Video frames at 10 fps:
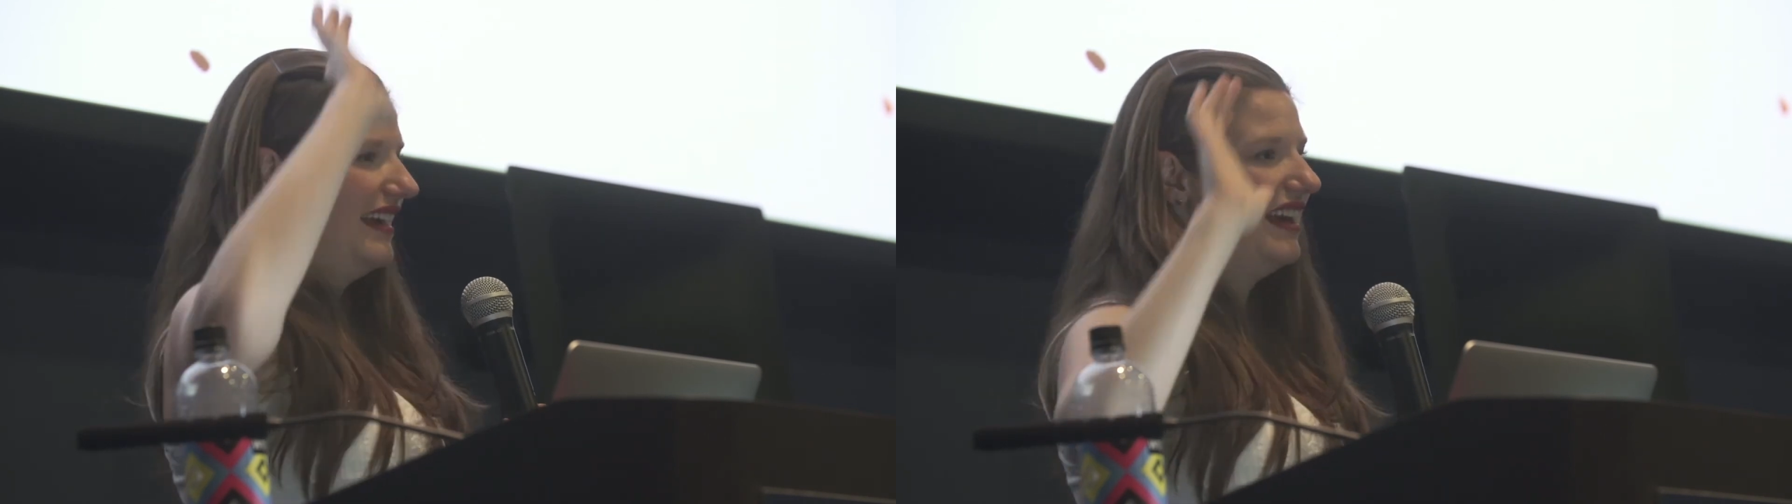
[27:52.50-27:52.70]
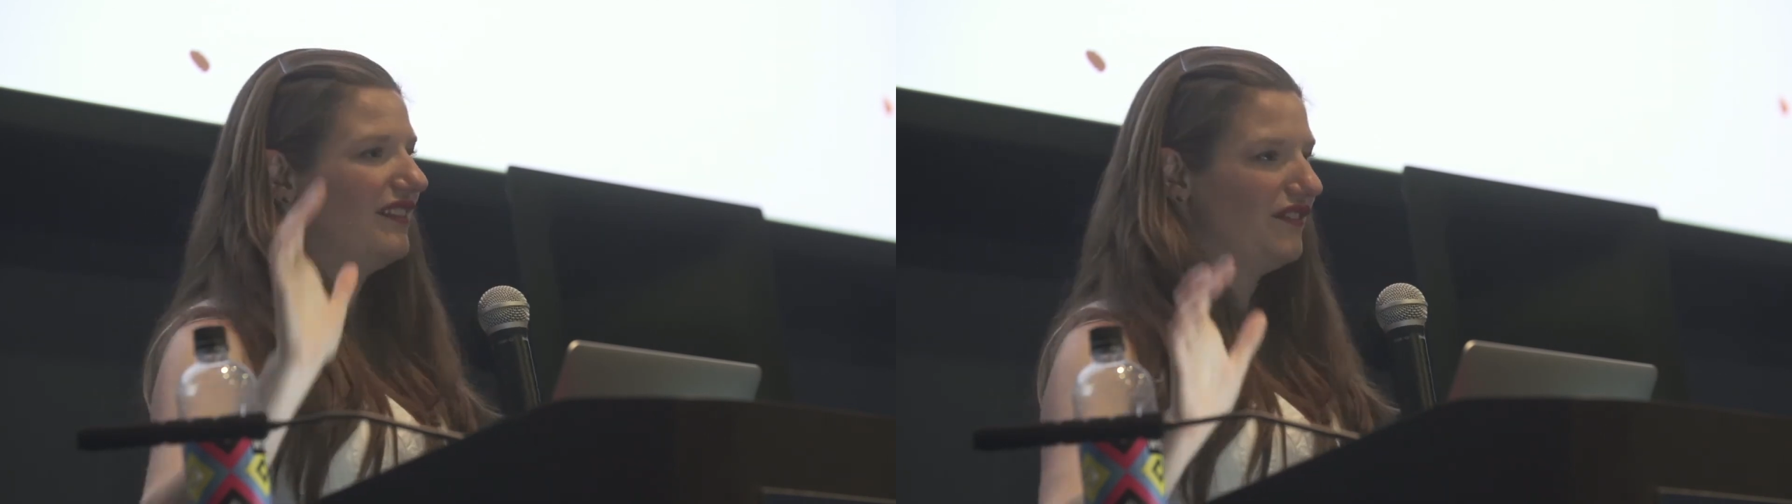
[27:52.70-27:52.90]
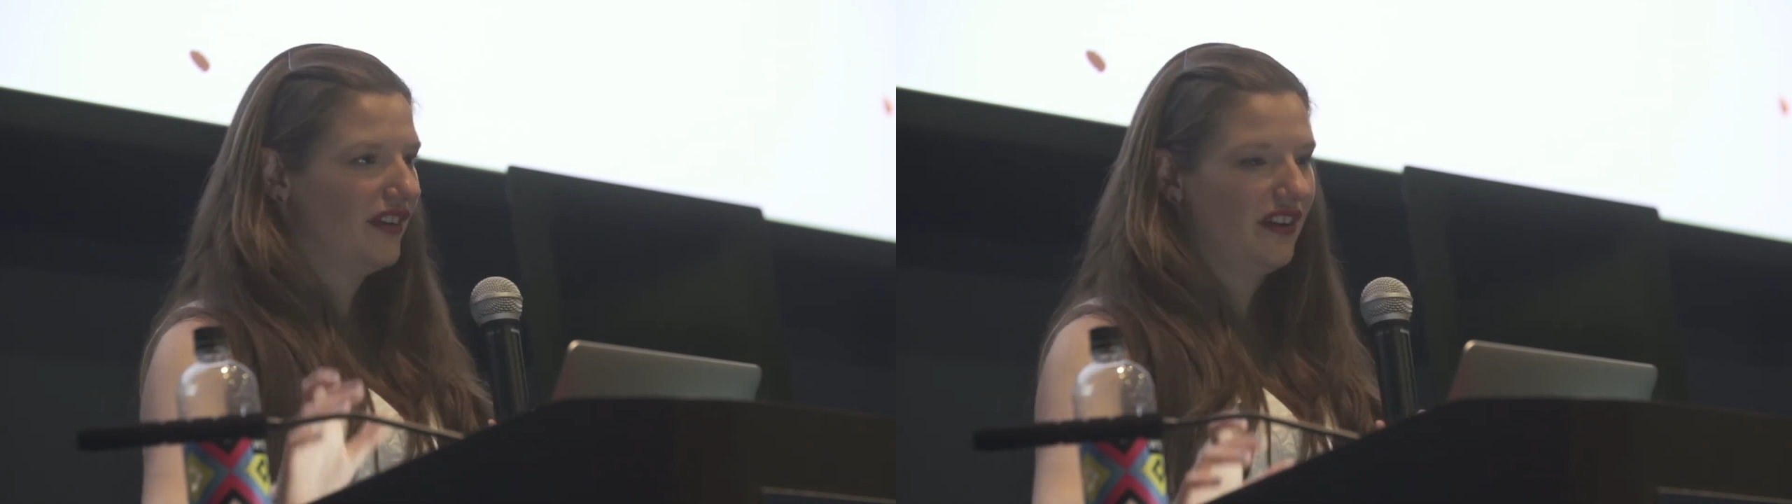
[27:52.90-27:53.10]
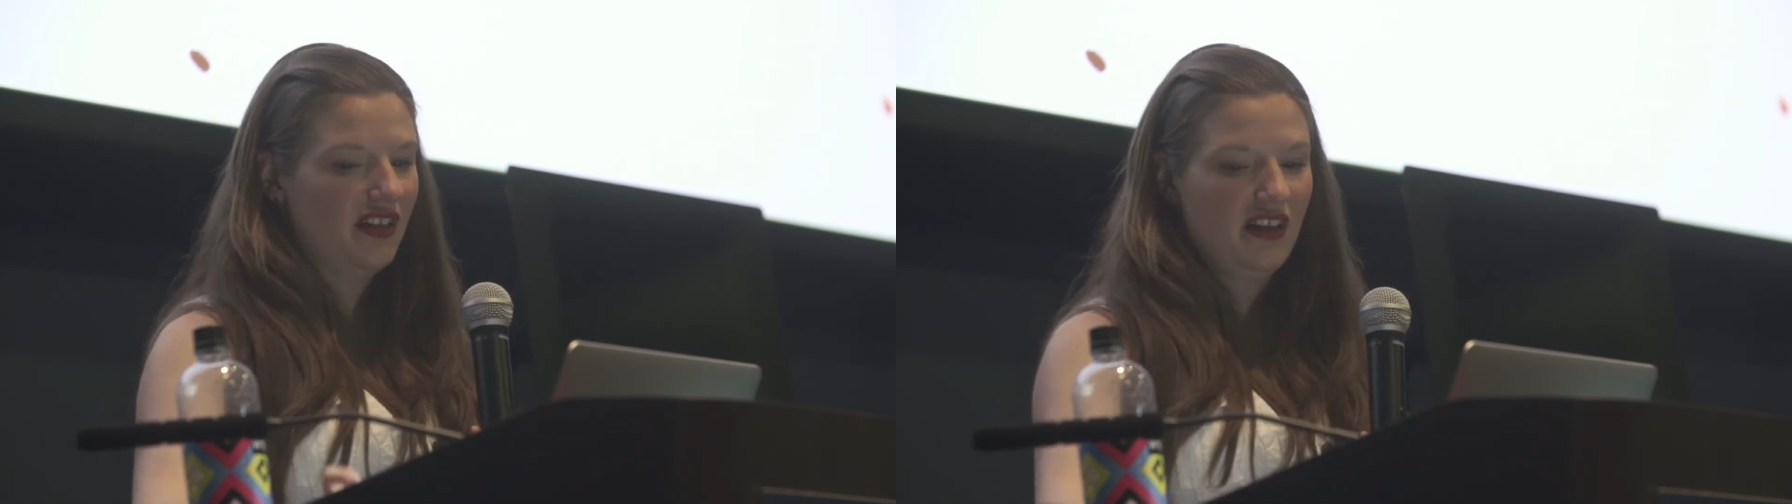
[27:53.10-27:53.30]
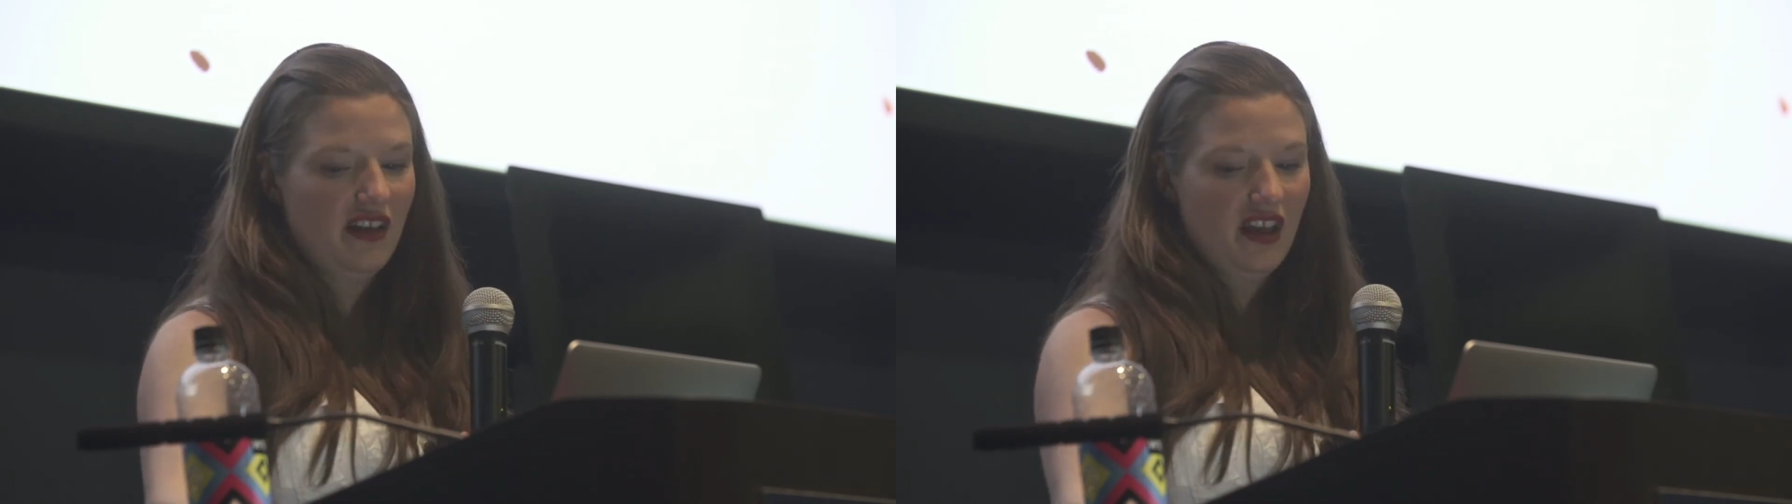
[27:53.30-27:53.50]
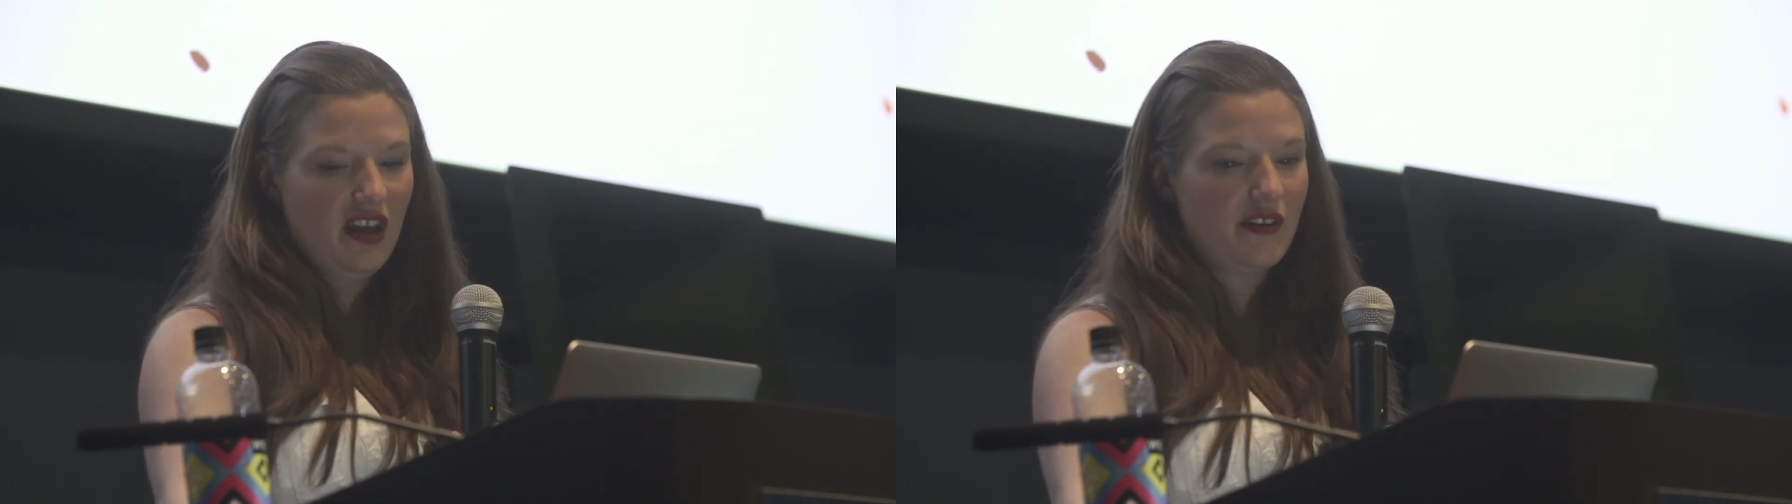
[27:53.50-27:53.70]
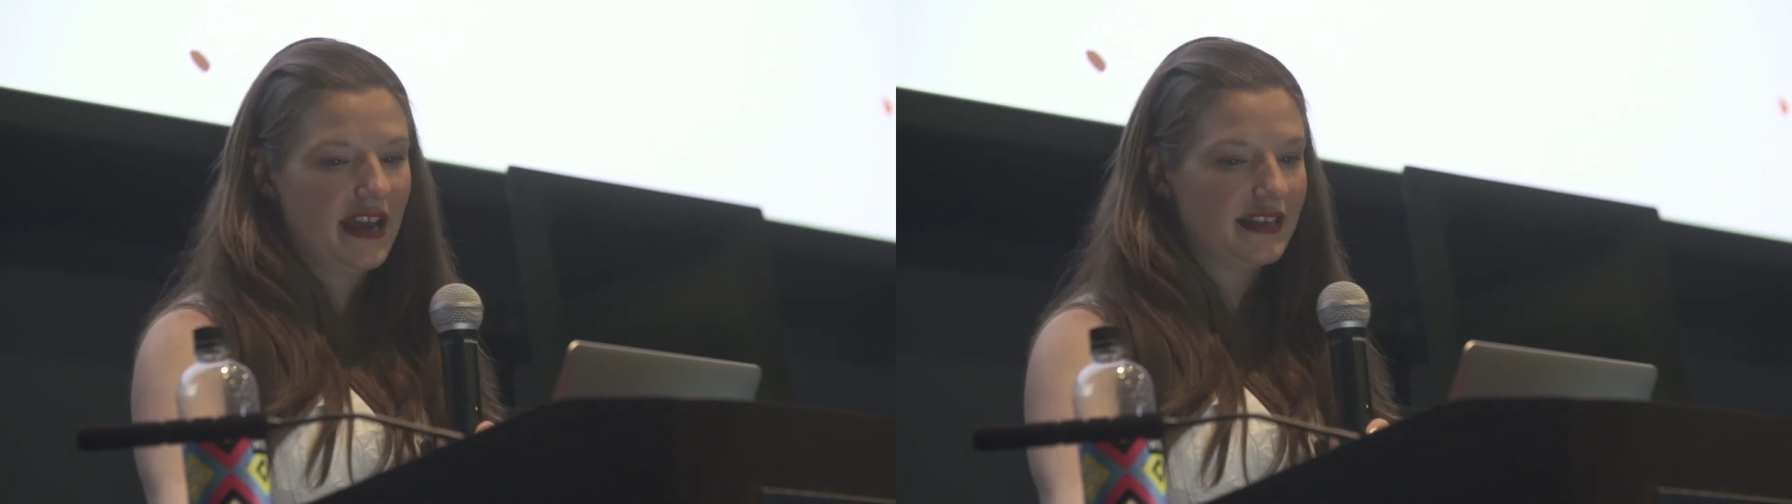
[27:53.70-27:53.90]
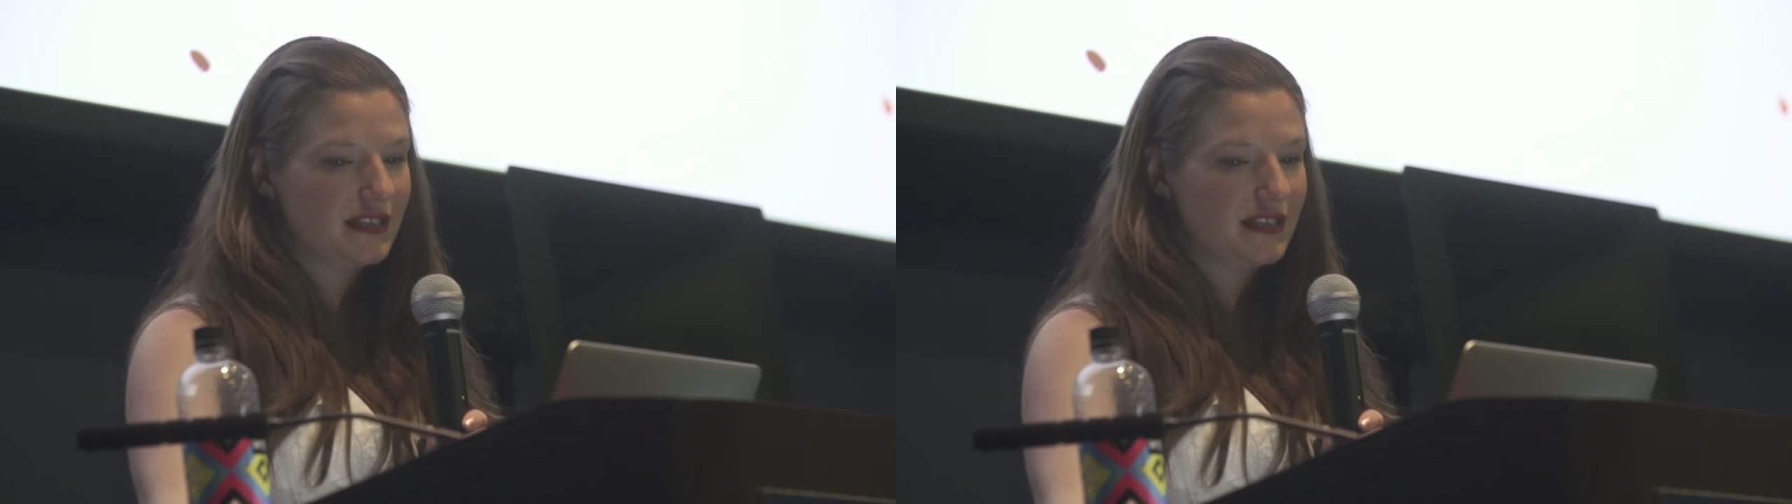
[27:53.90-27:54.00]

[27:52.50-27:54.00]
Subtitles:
a handful. Okay,